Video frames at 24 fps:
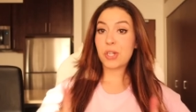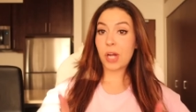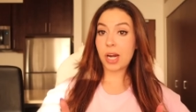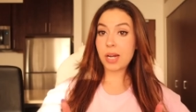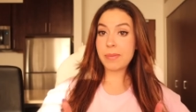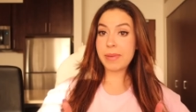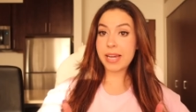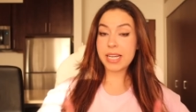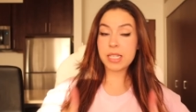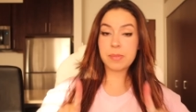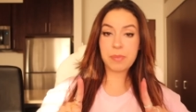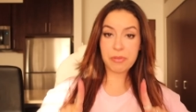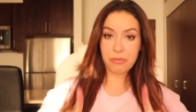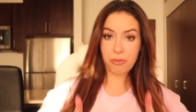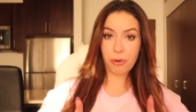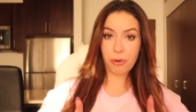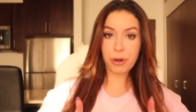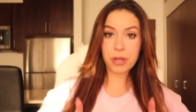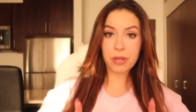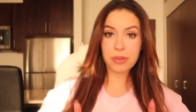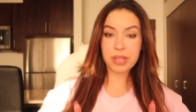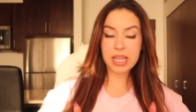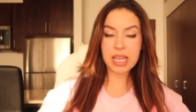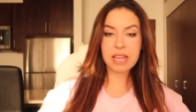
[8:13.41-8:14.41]
Shawty Bays,
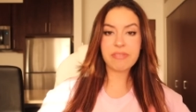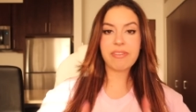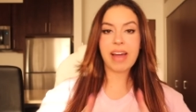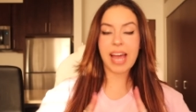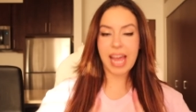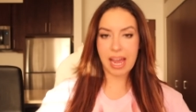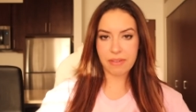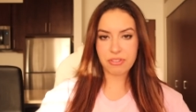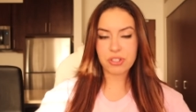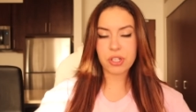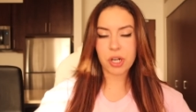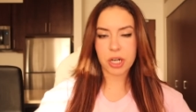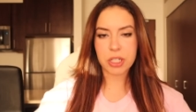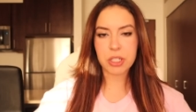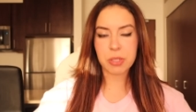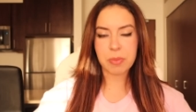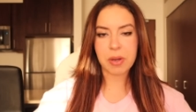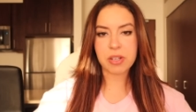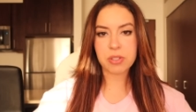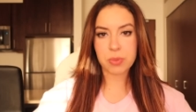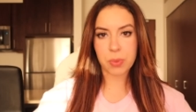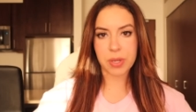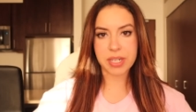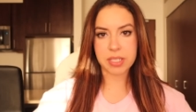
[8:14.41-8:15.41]
before you leave, I have to talk to you about